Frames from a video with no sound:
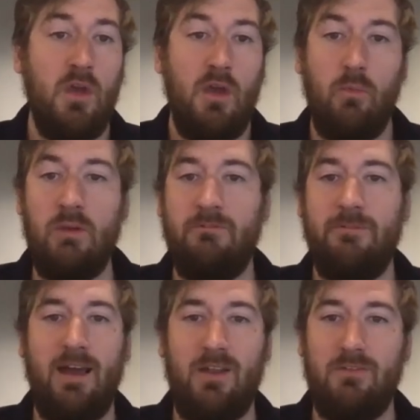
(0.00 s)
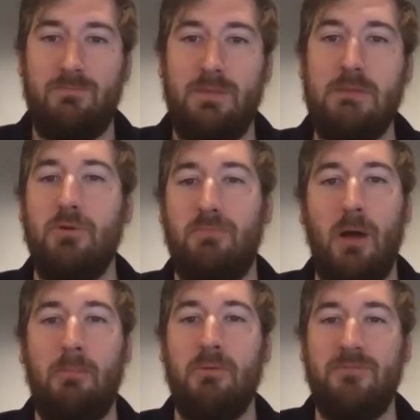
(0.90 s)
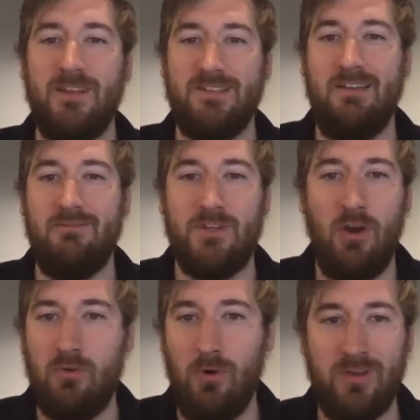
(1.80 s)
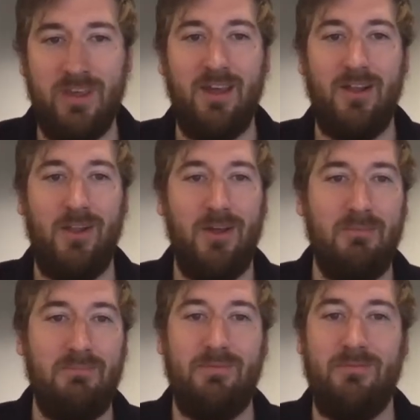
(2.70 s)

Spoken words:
we've found people pop up things like the dog walking club,